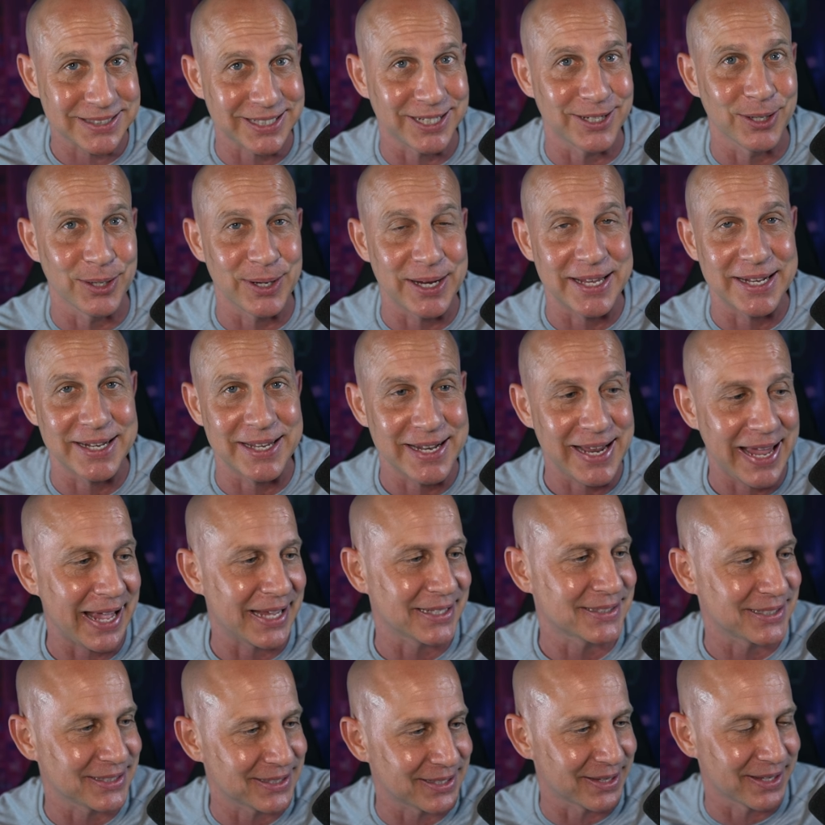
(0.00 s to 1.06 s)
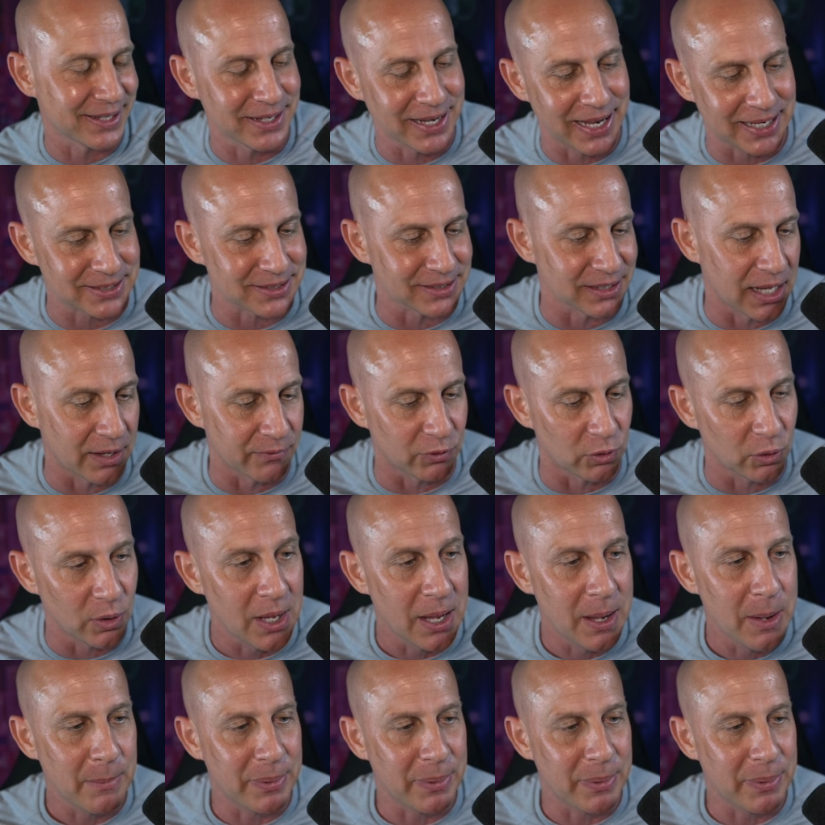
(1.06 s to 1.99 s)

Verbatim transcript: here and enhance it to the next level.